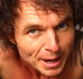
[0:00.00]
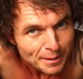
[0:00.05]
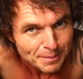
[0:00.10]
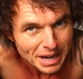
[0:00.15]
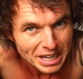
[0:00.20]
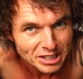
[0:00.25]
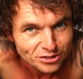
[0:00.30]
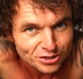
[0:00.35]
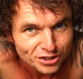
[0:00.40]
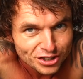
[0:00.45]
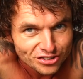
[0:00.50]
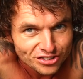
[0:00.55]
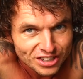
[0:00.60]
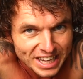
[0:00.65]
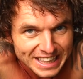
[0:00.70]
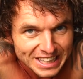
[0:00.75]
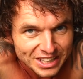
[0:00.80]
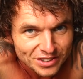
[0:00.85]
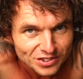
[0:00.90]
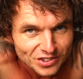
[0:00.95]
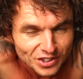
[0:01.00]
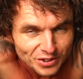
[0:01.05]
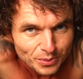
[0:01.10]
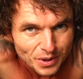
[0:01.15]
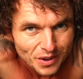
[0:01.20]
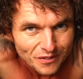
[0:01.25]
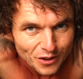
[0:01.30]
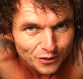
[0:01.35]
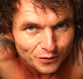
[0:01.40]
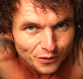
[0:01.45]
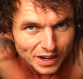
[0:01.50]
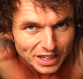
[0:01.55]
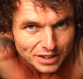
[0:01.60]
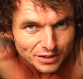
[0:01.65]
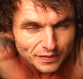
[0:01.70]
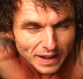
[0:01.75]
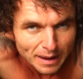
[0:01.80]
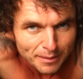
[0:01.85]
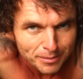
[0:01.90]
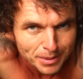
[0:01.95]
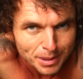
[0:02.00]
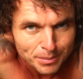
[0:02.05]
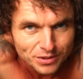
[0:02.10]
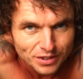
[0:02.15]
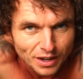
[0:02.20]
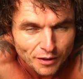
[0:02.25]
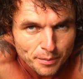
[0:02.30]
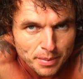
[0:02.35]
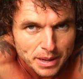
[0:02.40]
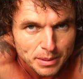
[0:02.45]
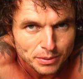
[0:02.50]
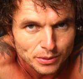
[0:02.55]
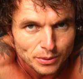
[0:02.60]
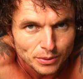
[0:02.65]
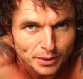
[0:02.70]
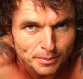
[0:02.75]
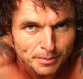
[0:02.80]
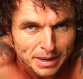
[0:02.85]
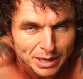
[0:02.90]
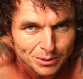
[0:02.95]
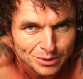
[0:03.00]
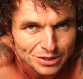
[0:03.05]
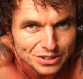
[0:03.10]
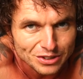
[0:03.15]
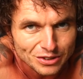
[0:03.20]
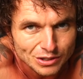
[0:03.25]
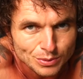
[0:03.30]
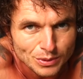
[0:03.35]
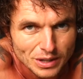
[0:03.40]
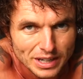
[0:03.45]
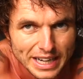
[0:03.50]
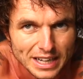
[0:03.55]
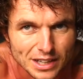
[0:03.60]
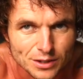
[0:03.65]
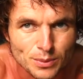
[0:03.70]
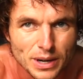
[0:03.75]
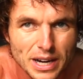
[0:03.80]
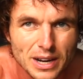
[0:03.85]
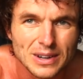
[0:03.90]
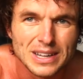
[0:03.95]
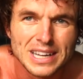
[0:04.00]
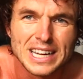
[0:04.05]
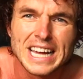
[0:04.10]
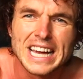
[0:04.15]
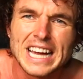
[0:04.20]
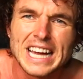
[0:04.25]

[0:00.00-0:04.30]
Make sure to share this with your friends, family members, other people that may want to do this workout as well.